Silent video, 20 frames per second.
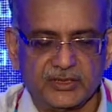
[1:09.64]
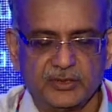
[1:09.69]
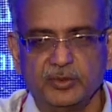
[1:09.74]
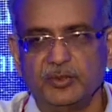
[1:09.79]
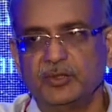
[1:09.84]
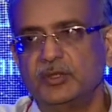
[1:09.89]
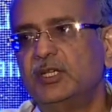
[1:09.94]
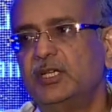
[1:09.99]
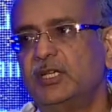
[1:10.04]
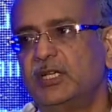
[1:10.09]

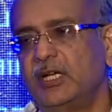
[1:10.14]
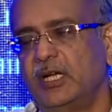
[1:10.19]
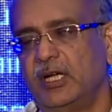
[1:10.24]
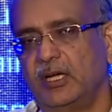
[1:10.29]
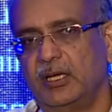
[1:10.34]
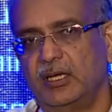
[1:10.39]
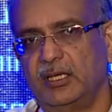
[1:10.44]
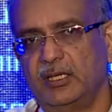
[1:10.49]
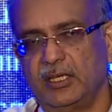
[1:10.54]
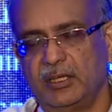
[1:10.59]
no
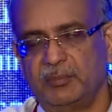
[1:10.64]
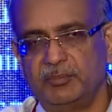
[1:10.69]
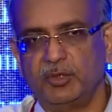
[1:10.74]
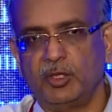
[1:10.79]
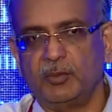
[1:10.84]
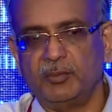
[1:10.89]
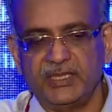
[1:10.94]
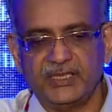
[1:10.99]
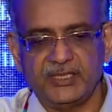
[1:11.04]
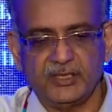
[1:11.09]

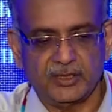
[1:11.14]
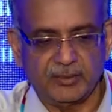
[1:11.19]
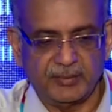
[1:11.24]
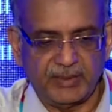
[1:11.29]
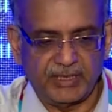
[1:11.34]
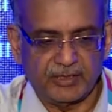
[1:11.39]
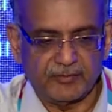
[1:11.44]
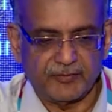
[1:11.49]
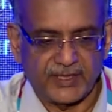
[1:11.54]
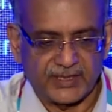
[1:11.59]
abnormality on the
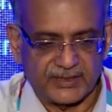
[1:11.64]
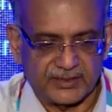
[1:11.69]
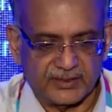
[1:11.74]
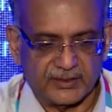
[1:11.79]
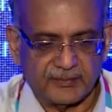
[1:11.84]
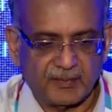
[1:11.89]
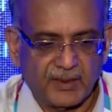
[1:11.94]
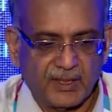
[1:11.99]
male factor.